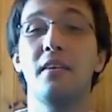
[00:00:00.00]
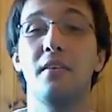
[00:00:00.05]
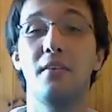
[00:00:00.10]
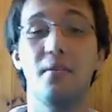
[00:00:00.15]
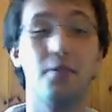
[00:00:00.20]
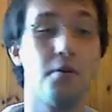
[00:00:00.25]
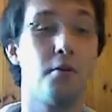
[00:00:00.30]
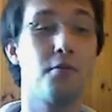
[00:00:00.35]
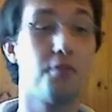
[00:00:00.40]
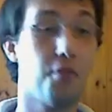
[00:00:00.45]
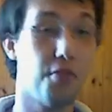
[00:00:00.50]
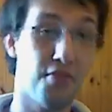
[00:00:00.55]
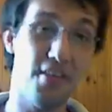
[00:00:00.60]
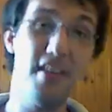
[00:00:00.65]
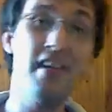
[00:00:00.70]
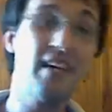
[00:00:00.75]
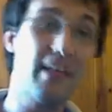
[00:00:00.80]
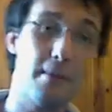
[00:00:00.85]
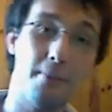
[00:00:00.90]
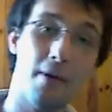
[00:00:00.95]
you know,
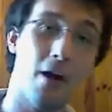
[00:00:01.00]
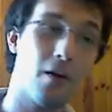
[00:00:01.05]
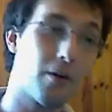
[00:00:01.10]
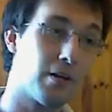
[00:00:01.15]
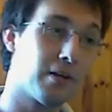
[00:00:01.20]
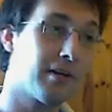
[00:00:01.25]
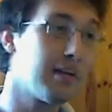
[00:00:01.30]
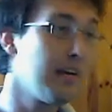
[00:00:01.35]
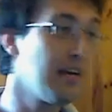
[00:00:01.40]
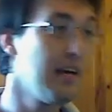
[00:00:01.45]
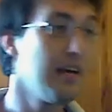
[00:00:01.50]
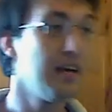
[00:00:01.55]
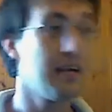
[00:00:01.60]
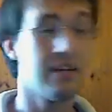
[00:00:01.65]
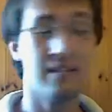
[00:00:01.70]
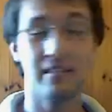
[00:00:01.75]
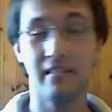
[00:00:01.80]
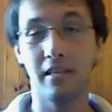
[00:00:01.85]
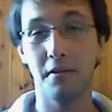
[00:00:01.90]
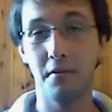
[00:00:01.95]
think about it
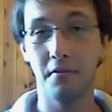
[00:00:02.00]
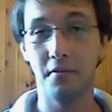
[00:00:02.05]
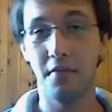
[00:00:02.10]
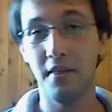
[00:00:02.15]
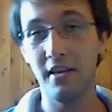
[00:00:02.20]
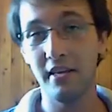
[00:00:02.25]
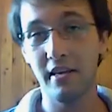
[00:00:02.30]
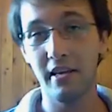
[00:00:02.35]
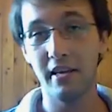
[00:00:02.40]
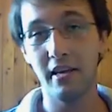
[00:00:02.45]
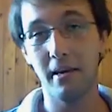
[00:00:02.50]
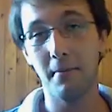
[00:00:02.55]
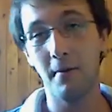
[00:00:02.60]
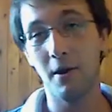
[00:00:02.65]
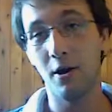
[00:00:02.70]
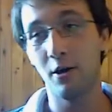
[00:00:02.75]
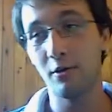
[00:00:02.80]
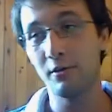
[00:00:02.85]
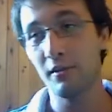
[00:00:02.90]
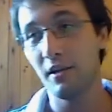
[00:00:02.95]
instead of thinking
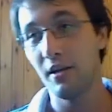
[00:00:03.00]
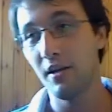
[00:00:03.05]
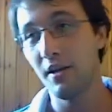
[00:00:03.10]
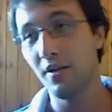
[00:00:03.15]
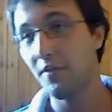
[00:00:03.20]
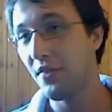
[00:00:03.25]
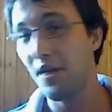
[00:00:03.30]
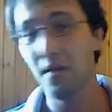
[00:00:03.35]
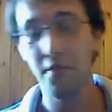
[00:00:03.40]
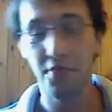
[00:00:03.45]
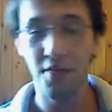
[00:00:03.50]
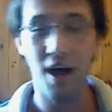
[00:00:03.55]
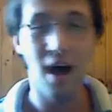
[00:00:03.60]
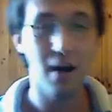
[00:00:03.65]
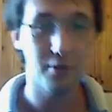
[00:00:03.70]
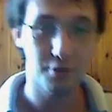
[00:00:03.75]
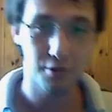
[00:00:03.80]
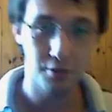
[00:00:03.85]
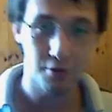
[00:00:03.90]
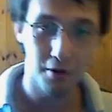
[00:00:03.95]
about
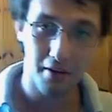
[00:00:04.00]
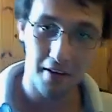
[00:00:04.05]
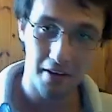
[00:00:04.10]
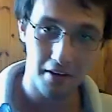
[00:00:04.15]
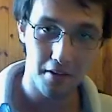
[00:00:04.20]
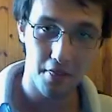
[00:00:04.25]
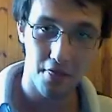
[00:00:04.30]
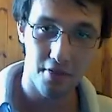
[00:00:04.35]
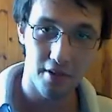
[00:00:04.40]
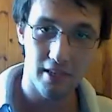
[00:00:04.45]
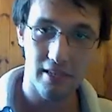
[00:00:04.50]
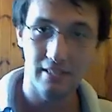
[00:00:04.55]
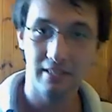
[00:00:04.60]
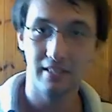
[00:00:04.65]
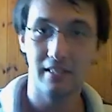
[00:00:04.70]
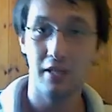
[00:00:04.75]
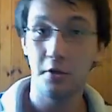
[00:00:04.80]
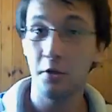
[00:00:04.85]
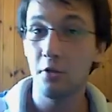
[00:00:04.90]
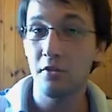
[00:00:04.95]
10,000 other things
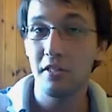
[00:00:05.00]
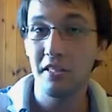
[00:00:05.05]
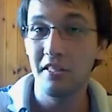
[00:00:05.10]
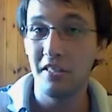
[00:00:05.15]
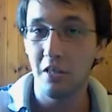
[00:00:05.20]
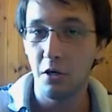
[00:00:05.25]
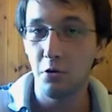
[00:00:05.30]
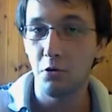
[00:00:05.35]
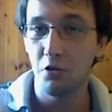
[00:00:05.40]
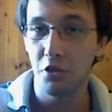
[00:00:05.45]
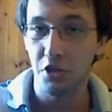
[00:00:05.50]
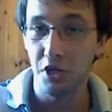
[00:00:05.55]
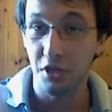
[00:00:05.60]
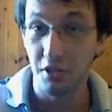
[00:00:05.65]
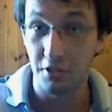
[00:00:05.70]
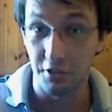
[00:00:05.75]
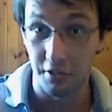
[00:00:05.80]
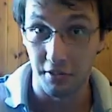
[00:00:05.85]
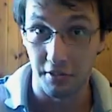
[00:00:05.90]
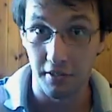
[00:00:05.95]
that don't include
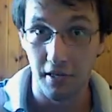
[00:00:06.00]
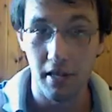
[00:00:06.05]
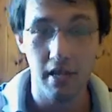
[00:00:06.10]
children.